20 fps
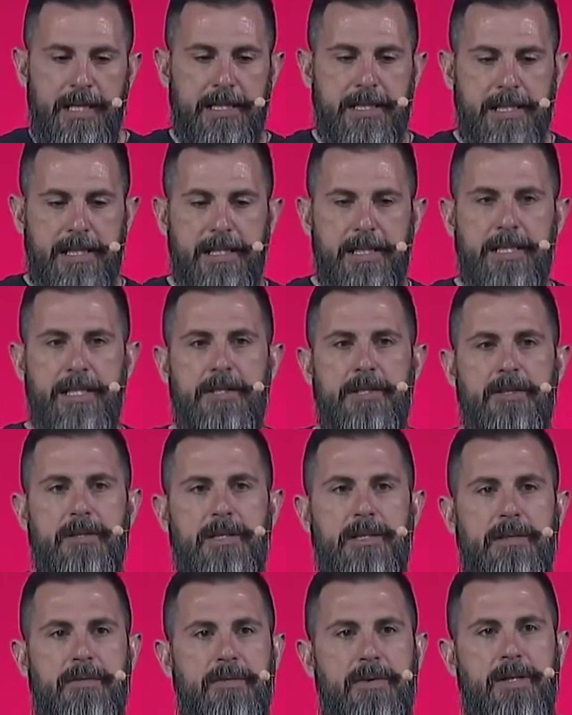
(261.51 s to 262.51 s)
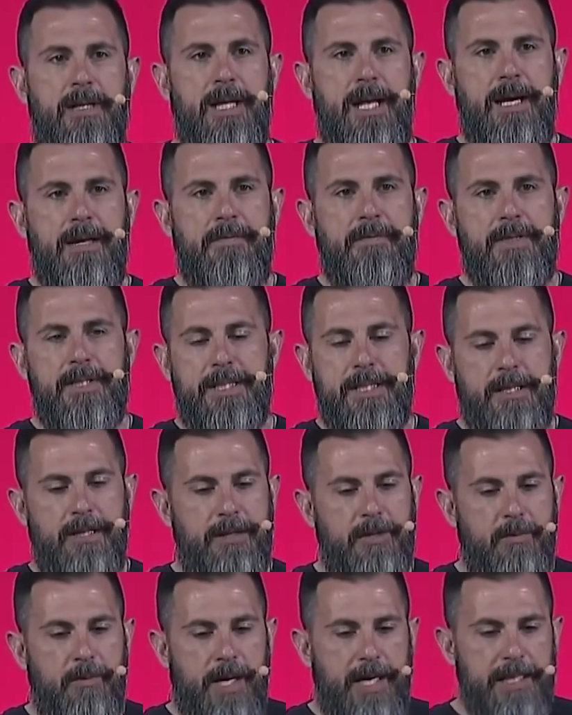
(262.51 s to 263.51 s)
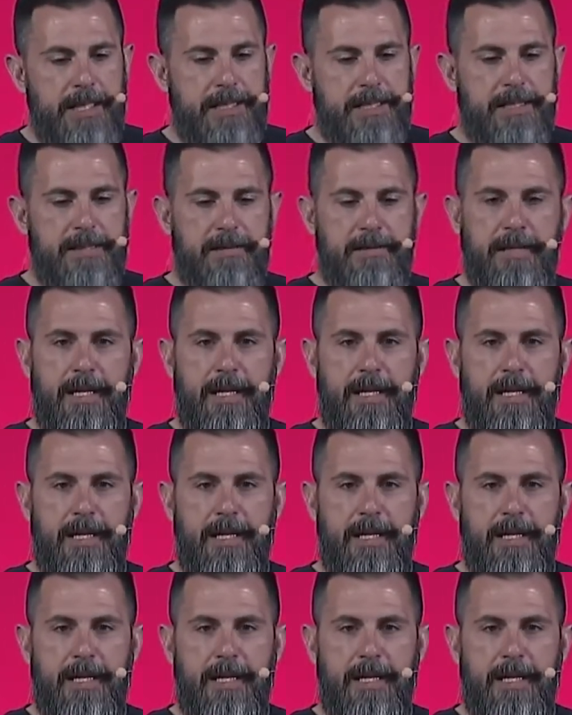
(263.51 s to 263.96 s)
to continue to live her life as an otherwise